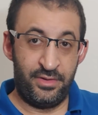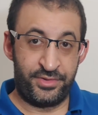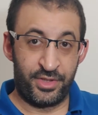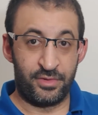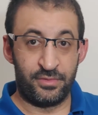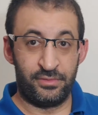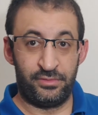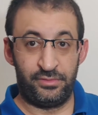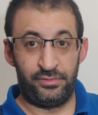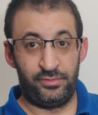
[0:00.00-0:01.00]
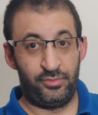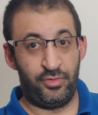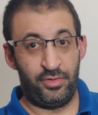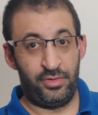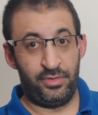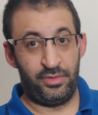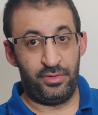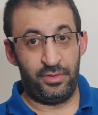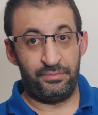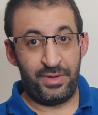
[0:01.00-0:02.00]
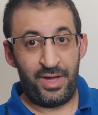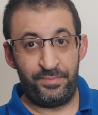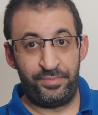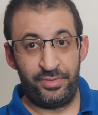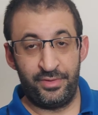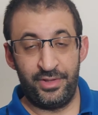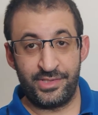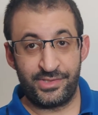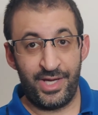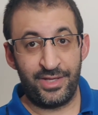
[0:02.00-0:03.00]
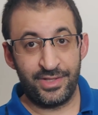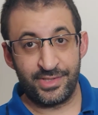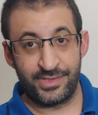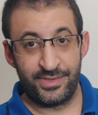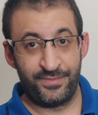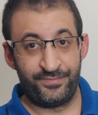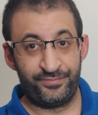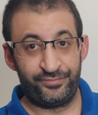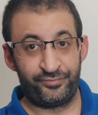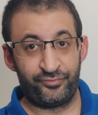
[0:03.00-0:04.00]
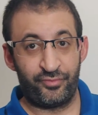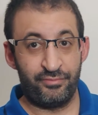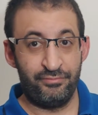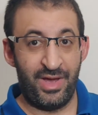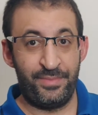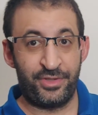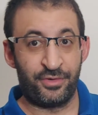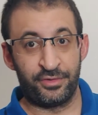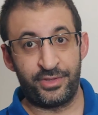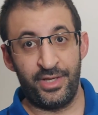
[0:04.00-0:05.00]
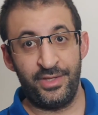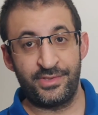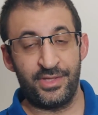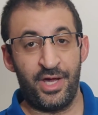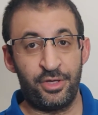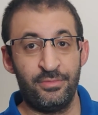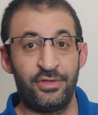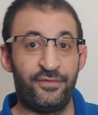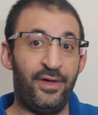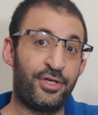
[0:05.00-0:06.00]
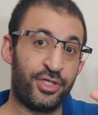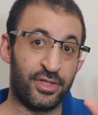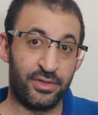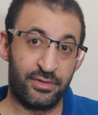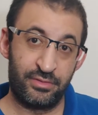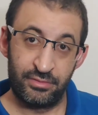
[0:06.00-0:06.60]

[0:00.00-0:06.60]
So map is like this. Map, it contains argument function.